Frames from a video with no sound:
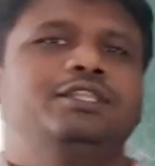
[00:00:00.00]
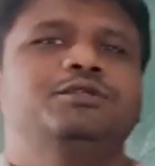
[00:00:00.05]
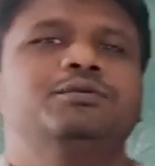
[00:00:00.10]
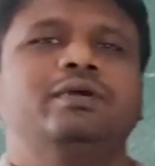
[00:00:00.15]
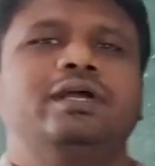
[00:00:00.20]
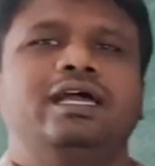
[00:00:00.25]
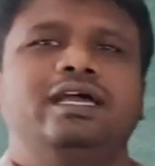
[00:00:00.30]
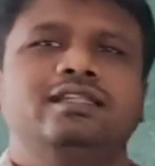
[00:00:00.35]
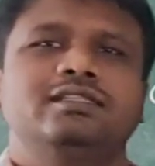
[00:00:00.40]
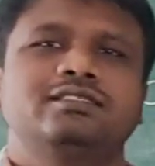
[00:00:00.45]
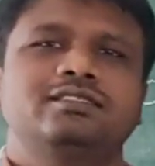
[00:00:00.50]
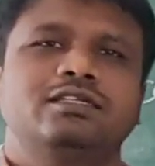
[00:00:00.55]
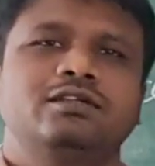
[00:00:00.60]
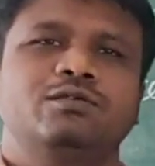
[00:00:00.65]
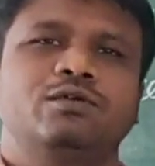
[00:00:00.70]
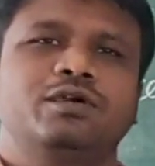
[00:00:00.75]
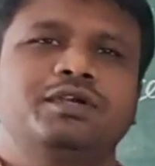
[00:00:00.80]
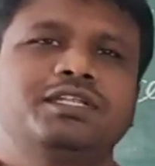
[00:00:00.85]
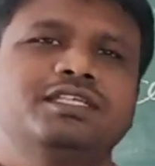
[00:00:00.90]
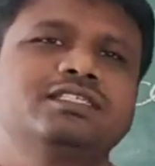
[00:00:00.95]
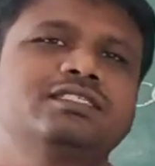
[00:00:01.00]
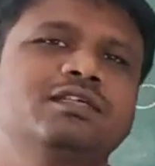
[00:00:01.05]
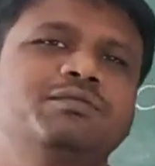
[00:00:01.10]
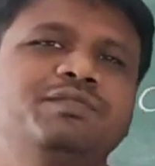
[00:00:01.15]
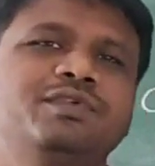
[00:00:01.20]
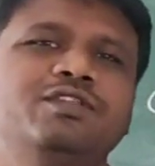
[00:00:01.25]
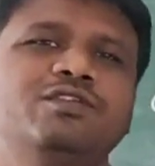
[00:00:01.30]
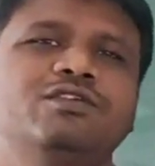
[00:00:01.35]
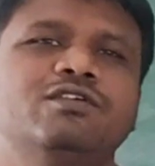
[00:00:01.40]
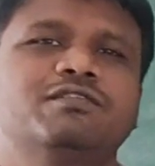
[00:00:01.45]
you answer what is the
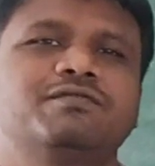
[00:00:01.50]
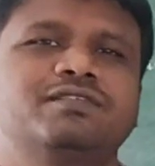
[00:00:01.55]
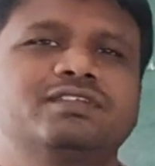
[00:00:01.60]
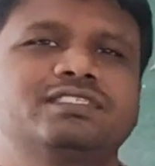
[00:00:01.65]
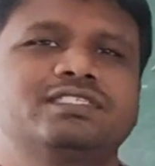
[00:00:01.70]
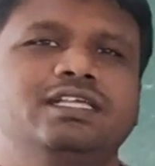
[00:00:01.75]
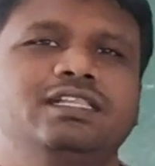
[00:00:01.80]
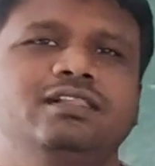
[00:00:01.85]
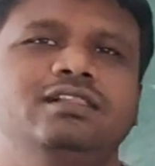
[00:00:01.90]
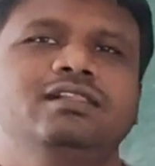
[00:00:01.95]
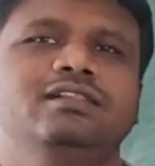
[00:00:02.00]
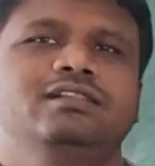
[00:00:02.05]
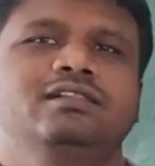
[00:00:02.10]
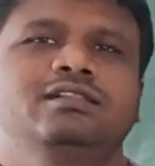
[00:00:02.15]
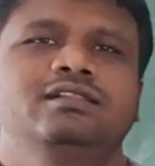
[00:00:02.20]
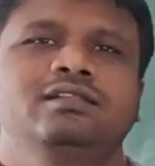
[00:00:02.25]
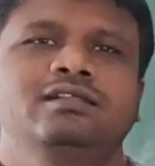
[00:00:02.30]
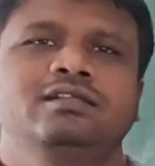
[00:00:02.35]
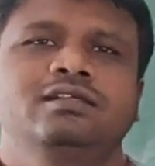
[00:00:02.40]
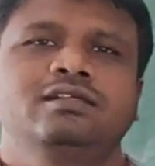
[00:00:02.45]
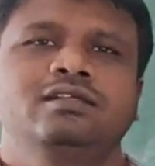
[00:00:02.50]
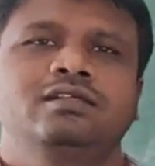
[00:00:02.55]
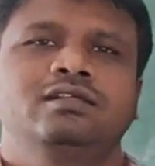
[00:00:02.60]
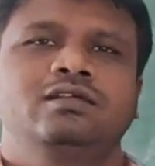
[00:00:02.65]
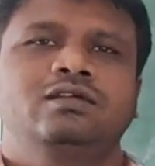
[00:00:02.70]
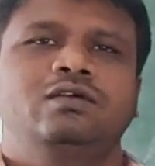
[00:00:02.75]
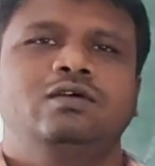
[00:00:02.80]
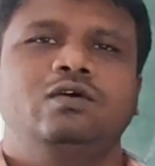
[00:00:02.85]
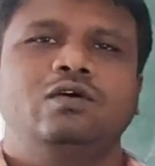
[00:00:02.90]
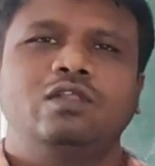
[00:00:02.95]
meaning of a cell?
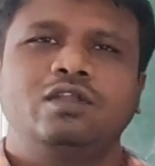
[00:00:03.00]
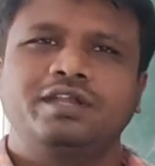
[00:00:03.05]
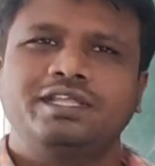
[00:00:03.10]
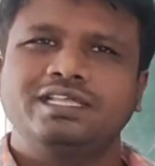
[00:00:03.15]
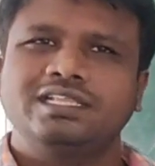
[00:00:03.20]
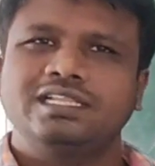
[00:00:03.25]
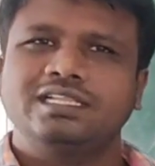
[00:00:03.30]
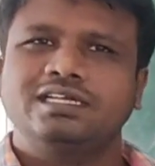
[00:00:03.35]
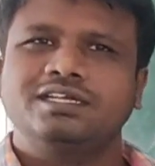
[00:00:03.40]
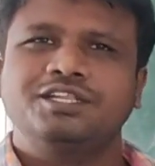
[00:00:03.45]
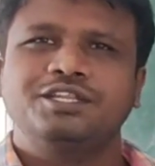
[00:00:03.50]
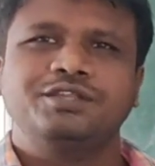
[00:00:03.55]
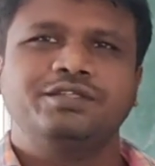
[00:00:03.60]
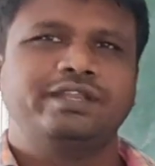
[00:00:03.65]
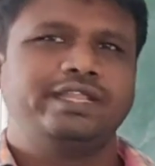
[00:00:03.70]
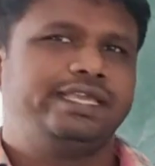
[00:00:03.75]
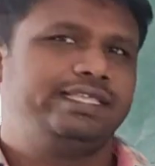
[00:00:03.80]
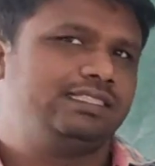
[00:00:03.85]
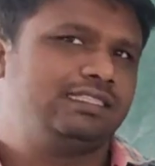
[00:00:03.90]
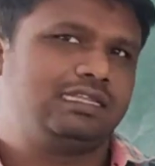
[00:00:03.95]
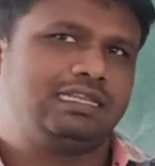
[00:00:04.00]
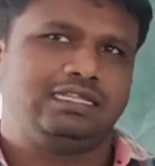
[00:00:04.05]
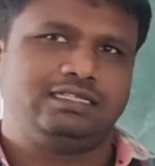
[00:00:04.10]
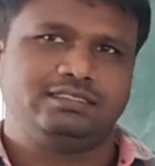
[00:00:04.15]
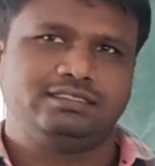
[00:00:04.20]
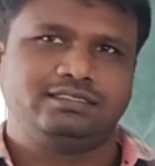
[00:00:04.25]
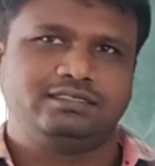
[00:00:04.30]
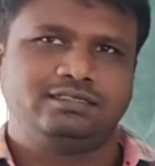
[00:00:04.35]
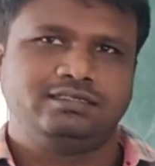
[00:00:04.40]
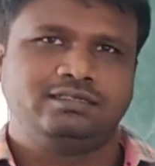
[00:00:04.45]
Already you learned in your 8th
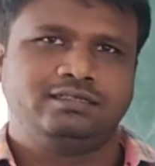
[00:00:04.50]
class.